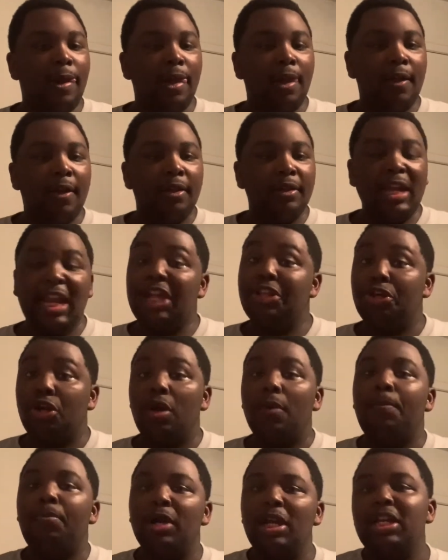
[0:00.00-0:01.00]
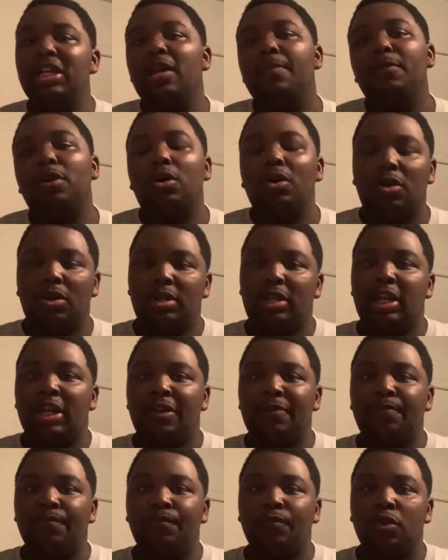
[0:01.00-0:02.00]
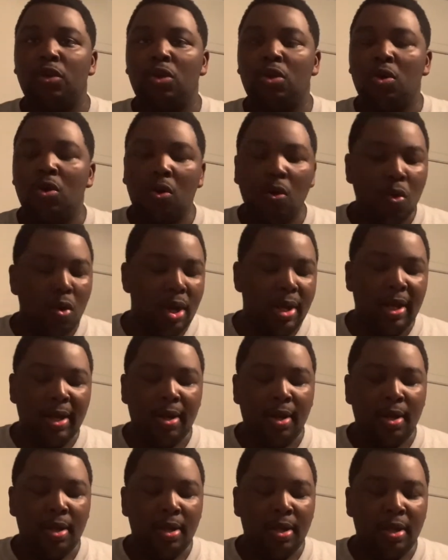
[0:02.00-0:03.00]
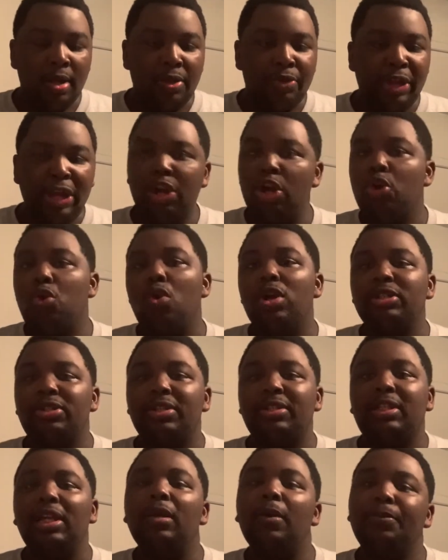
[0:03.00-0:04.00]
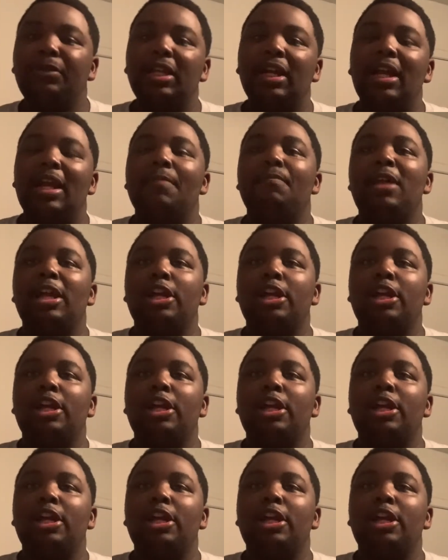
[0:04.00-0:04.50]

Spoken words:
They're either going to put him on there or they are going to sit up there and make a